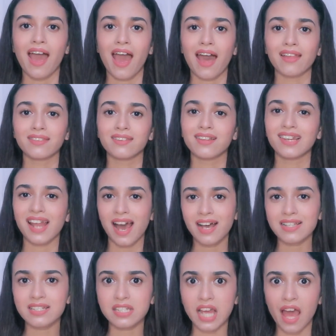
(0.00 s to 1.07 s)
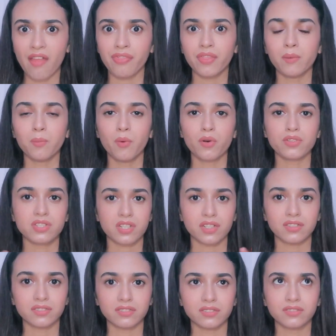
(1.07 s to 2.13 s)
and the last and the most
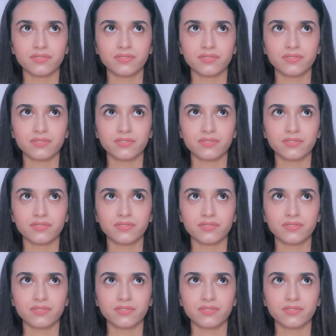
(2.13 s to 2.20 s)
